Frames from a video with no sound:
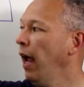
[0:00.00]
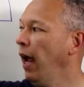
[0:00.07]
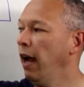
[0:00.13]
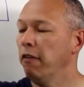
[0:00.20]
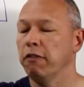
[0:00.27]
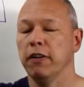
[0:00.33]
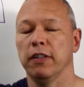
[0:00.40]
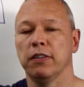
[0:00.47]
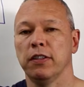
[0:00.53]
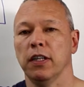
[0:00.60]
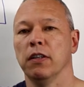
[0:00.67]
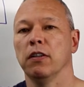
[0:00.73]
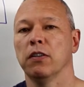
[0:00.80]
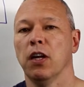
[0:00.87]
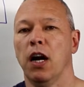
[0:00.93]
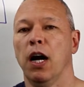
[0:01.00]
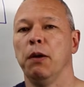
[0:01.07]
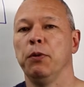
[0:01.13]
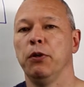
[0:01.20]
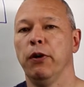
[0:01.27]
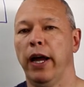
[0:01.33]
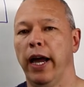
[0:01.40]
every single
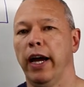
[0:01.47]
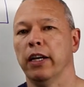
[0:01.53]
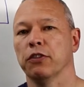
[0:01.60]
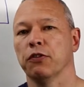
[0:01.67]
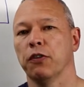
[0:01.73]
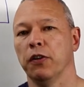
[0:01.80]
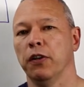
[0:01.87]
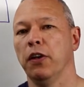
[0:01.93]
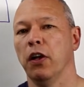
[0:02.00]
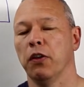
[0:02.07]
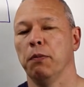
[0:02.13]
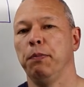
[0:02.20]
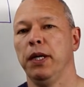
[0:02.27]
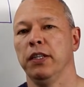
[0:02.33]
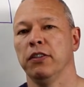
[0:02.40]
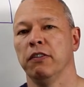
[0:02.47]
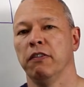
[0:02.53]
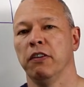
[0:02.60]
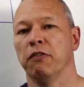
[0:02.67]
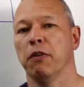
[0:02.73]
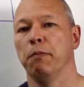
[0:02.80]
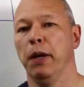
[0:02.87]
time you ask for another piece of
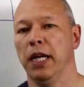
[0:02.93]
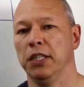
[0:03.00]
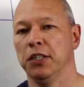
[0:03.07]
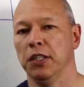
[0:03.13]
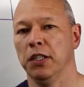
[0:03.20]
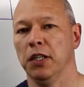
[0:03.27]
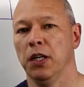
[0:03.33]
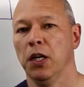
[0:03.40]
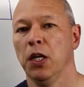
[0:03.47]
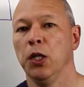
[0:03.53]
information,